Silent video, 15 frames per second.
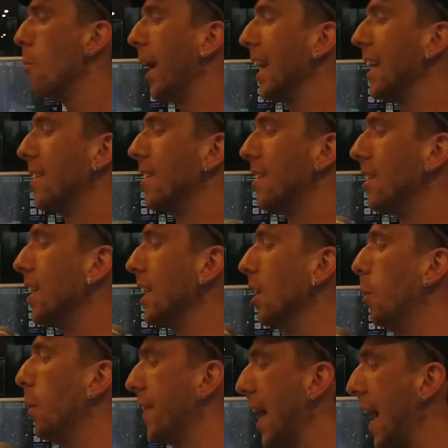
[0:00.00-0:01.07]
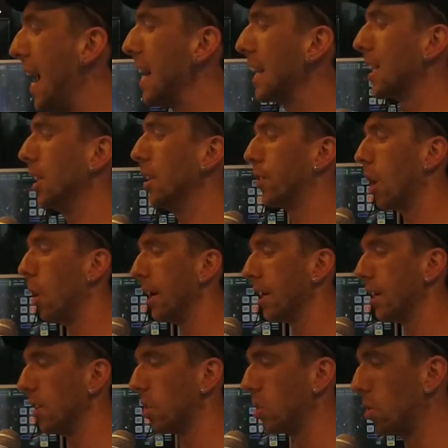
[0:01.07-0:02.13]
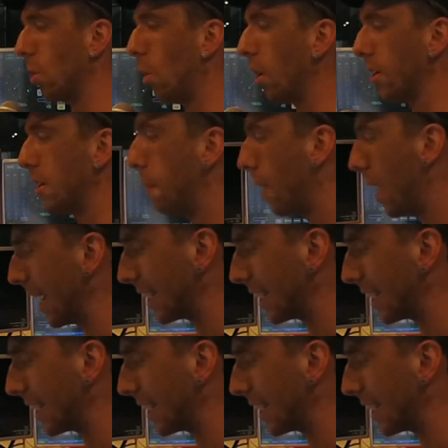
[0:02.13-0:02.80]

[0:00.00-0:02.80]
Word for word: reason to deal with the hassle of going to the store to buy